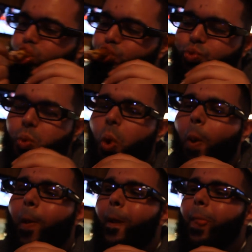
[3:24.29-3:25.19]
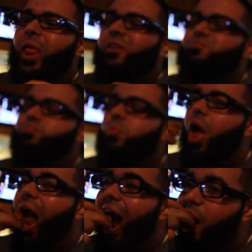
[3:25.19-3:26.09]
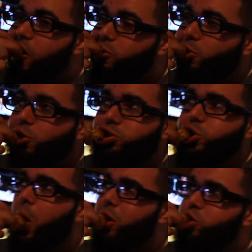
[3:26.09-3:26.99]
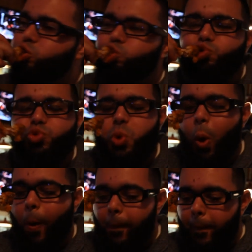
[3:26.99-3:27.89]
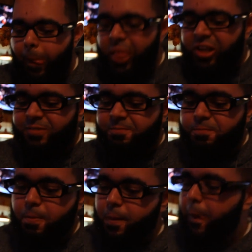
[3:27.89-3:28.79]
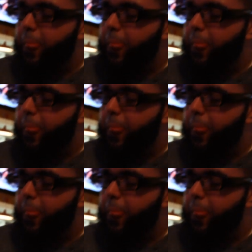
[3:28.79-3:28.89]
the culture and the society that around me that I know and I acknowledge